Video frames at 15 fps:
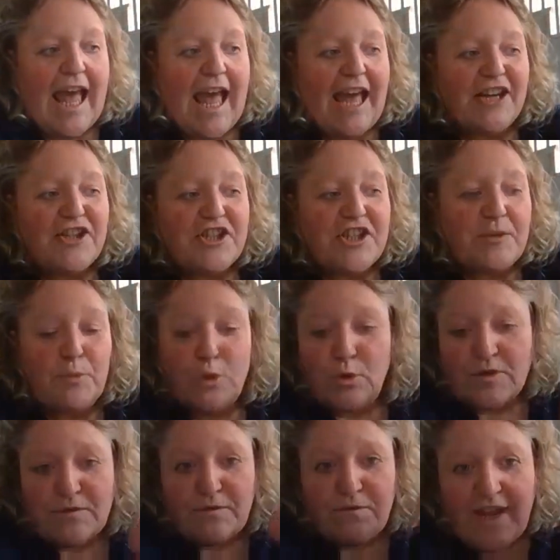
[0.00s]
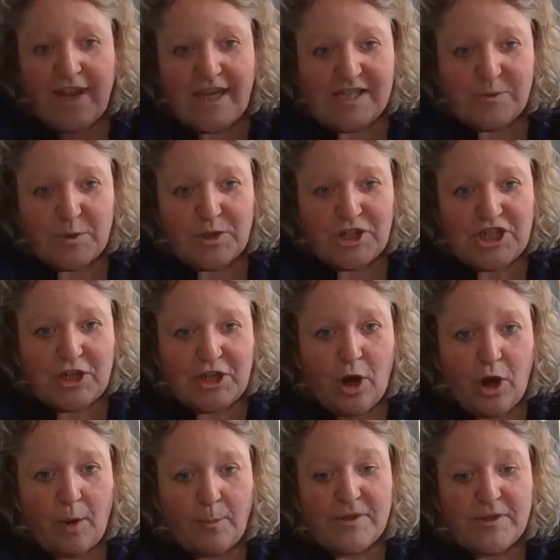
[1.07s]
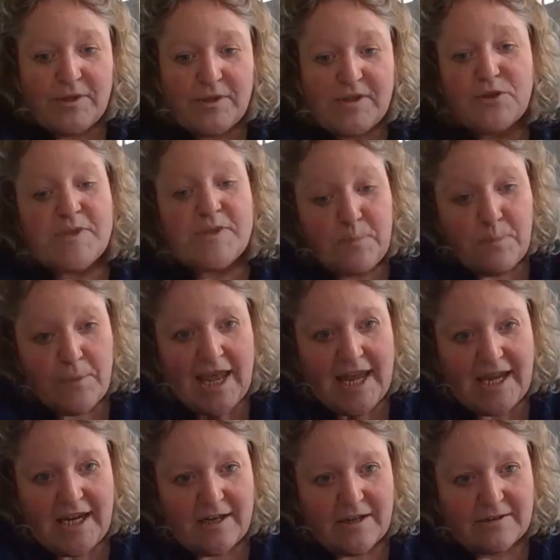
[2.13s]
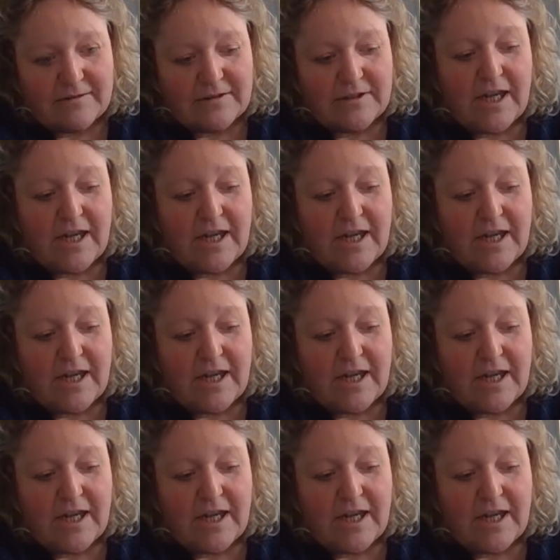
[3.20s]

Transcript: and she pulled a face when she got up as though she was in pain.